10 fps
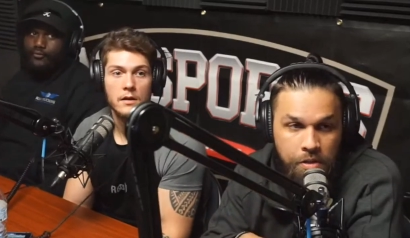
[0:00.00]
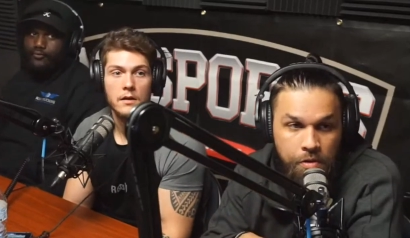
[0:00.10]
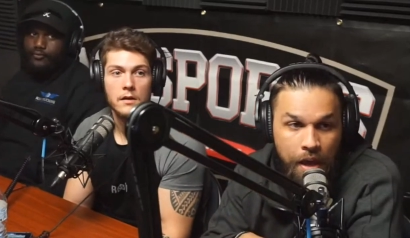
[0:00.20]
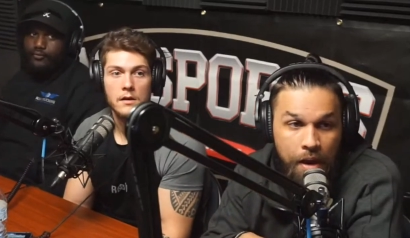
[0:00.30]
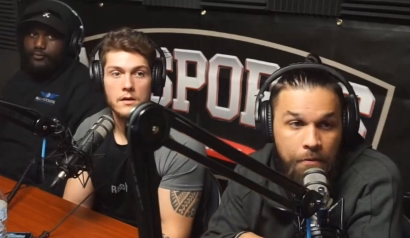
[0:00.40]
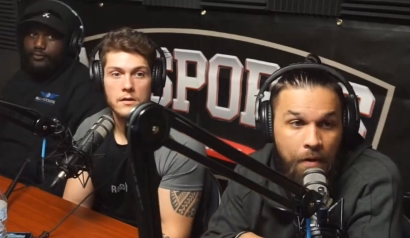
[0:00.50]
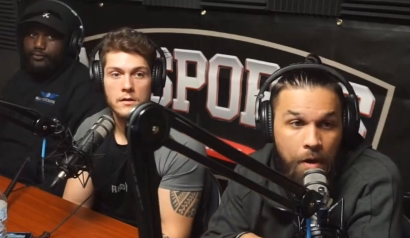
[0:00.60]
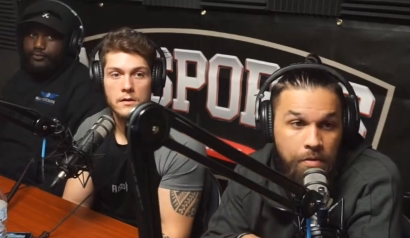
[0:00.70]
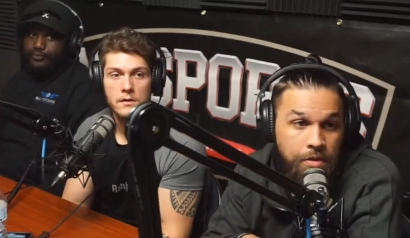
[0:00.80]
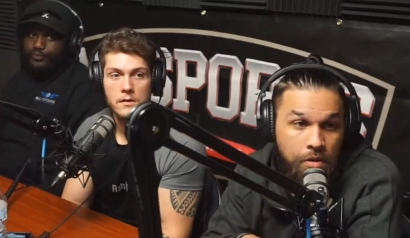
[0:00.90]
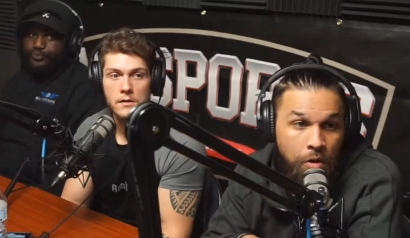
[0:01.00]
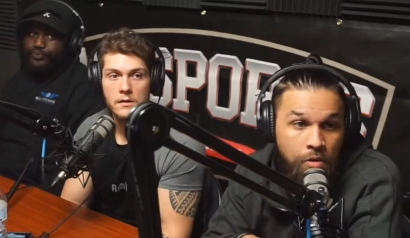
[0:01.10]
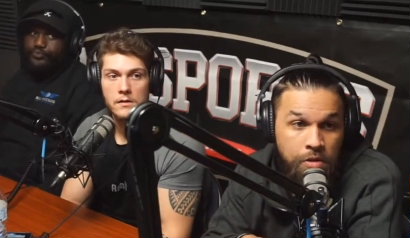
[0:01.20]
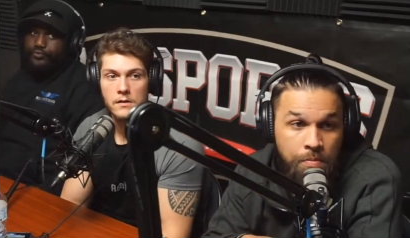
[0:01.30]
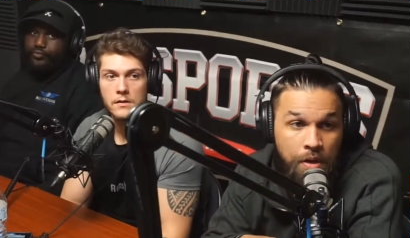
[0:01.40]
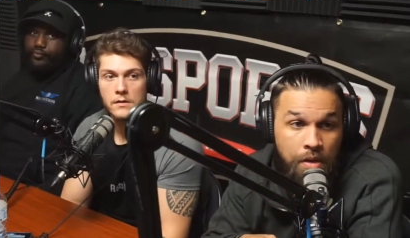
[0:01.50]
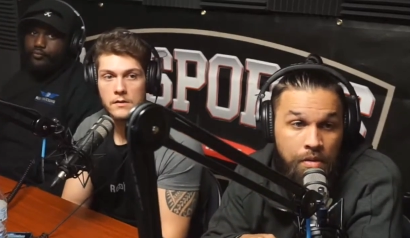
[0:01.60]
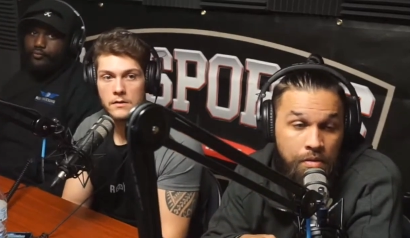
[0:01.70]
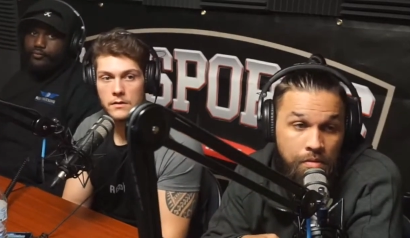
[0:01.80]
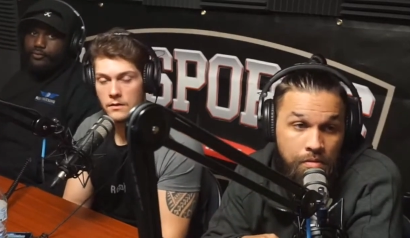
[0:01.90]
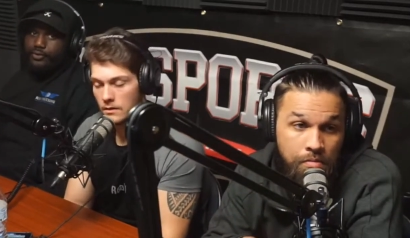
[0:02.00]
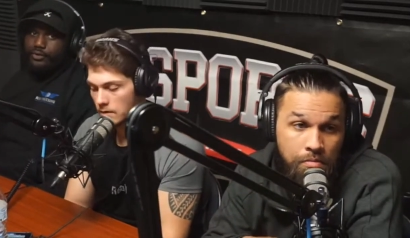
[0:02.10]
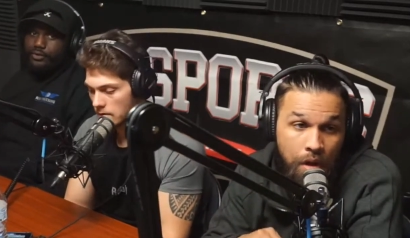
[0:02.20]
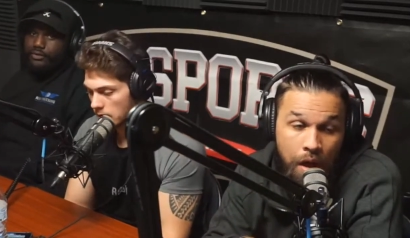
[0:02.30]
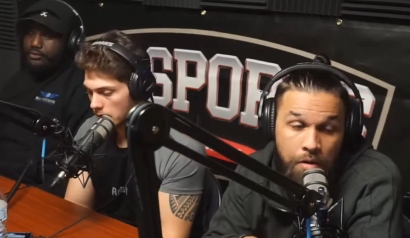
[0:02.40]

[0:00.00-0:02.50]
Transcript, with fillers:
Speaker 1: do that if I was the Colts. But yeah, I